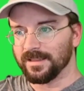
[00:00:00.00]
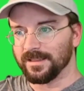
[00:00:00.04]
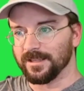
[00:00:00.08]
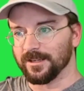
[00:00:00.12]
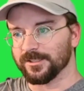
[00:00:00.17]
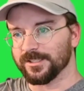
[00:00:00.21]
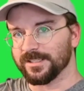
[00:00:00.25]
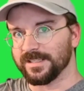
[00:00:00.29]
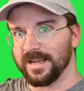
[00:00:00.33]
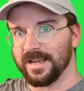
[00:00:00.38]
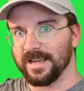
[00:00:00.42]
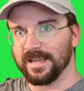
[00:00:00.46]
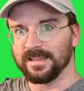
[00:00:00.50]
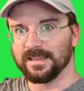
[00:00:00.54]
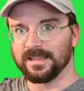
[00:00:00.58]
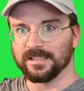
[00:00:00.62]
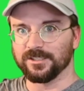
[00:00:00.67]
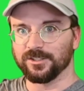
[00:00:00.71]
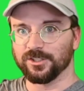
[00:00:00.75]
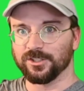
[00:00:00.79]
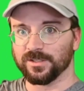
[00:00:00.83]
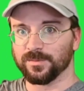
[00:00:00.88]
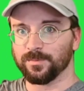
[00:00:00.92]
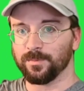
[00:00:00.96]
They're saying
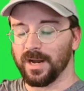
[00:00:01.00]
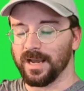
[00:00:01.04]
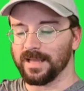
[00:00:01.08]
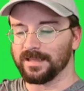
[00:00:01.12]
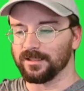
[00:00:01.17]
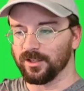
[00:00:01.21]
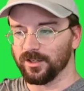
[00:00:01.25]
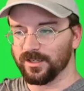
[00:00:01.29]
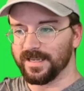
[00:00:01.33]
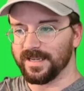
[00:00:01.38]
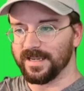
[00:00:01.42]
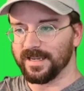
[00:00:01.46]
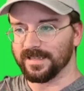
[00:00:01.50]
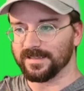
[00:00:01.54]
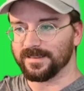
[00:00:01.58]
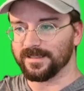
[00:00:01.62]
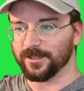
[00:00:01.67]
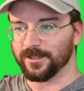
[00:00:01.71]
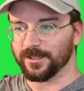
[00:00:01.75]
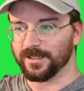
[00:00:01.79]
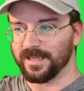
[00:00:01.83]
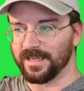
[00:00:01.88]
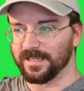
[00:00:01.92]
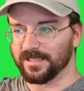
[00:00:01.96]
that just by looking at
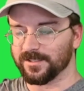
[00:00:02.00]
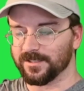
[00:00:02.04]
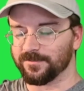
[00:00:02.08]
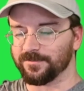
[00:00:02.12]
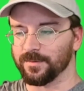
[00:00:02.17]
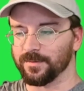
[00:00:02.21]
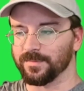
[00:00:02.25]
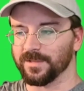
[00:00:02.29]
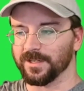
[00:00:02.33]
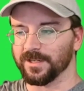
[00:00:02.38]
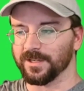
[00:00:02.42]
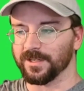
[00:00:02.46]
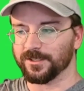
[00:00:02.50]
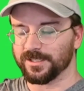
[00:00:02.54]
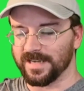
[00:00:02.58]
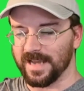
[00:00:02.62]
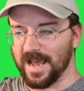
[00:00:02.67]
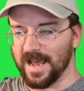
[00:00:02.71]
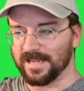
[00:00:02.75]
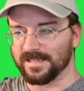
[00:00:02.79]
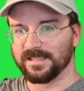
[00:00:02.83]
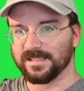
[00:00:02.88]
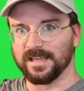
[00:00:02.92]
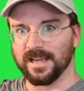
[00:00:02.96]
their kits from their
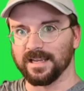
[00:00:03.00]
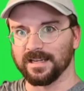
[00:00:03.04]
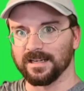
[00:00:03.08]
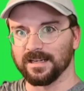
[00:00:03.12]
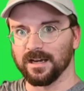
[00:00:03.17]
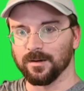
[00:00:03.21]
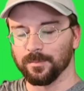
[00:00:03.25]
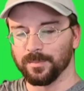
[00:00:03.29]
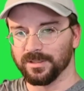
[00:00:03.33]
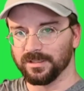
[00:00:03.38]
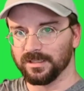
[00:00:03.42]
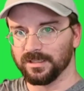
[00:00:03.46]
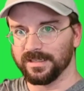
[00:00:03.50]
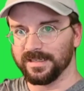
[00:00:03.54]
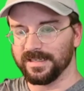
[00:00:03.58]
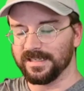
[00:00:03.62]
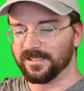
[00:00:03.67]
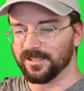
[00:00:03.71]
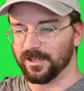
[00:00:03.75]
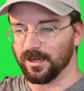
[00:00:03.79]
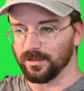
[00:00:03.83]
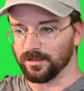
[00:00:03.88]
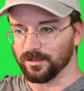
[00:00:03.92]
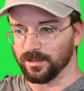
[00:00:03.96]
stats and
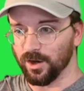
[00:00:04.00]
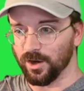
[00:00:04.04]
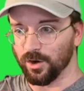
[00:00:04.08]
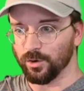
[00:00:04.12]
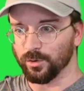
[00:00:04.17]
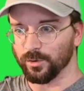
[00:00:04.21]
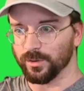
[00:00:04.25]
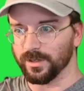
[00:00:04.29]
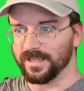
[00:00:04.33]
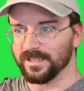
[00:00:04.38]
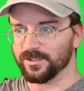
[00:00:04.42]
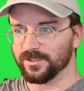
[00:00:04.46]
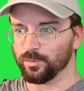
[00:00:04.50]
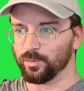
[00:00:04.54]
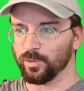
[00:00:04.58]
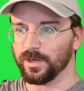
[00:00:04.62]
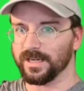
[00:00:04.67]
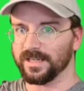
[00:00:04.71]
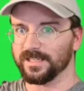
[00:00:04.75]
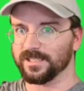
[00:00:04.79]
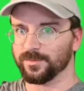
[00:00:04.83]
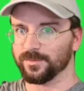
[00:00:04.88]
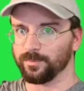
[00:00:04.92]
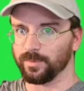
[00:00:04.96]
abilities alone is
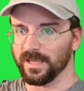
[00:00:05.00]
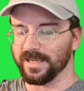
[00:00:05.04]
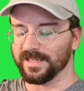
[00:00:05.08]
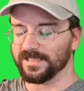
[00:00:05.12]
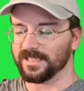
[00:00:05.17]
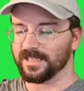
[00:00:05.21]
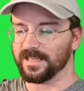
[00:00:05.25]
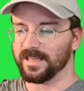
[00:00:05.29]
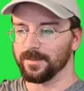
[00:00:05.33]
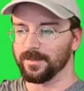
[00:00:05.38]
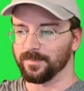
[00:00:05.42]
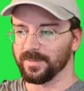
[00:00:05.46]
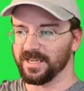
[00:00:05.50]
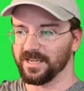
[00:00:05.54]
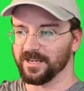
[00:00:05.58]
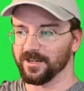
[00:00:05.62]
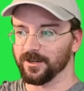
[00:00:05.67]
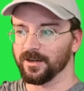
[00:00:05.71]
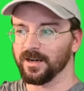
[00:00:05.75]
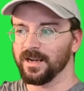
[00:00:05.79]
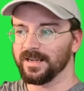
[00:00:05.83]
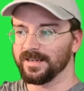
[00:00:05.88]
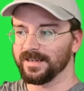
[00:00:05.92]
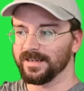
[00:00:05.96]
what has placed them
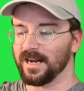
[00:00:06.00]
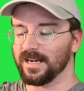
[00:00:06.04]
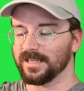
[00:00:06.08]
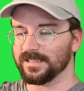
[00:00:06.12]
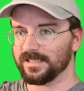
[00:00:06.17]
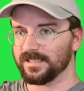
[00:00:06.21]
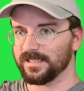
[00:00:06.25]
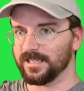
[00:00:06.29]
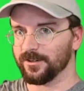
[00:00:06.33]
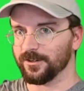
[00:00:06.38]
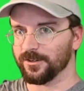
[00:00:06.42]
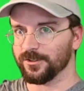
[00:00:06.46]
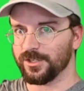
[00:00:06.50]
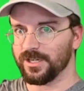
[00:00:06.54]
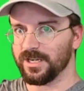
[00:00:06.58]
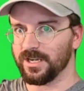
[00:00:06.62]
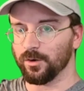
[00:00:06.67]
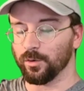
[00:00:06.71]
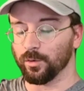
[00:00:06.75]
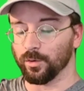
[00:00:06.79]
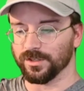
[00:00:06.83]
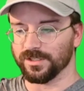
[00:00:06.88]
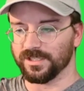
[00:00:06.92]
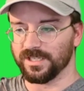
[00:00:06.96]
here, not
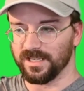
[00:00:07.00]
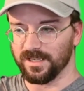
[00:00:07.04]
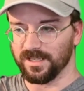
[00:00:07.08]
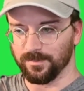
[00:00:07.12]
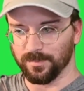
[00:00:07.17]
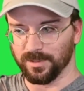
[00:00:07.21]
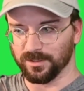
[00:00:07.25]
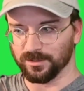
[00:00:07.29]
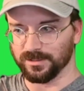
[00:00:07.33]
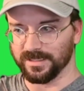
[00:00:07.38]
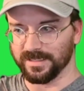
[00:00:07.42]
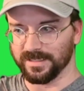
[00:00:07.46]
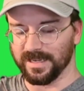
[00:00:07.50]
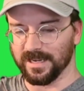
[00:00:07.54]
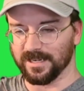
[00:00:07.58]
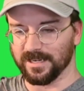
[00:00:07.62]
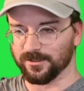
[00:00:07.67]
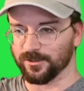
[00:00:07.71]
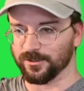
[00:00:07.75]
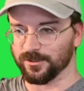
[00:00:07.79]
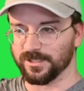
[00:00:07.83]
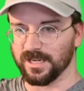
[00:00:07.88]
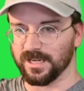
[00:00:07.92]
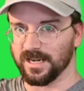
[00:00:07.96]
synergy or team building
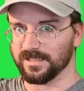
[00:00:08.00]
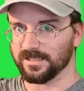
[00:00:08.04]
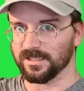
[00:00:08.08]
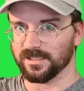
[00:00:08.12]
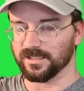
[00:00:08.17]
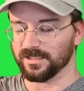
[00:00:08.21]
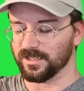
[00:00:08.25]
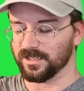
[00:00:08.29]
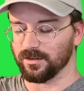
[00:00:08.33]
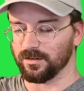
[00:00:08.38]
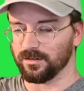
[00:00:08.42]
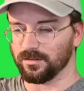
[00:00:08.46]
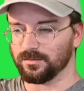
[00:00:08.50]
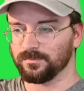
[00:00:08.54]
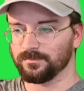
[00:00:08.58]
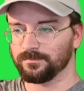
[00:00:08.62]
exercises at all.